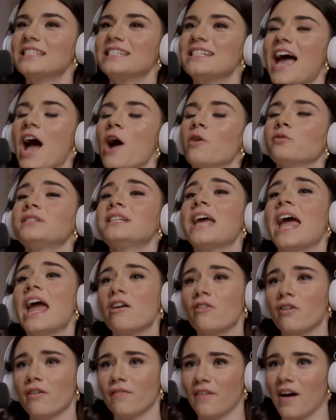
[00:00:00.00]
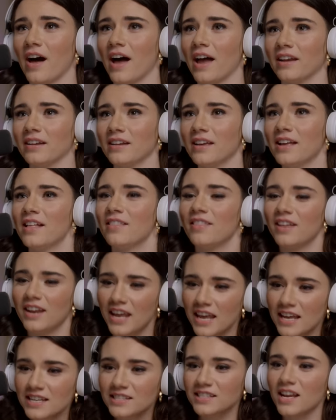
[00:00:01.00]
is now terrified that
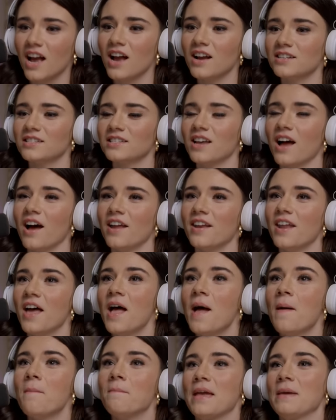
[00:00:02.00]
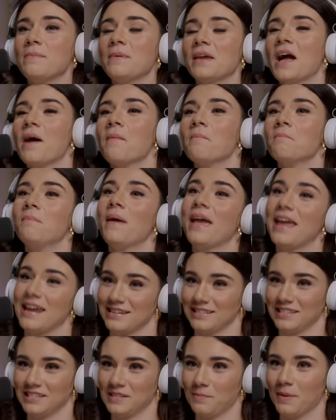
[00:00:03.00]
his young son may become
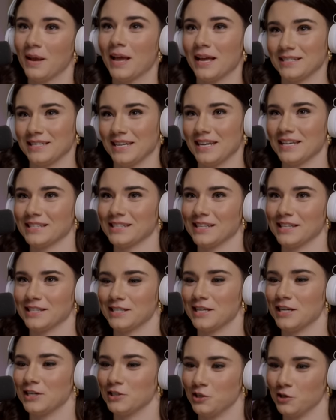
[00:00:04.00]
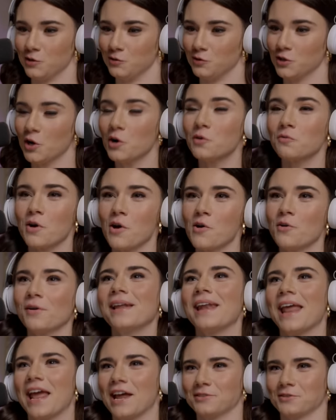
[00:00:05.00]
based because he is listening to Joe
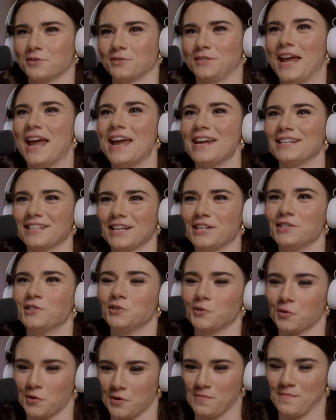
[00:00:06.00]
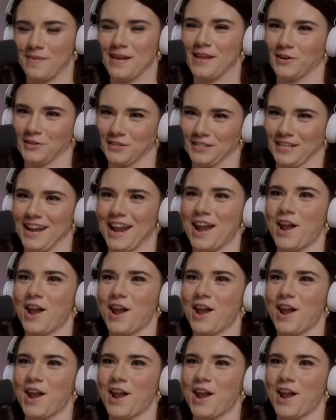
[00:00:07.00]
Rogan, Andrew Tate, and Jordan Peterson.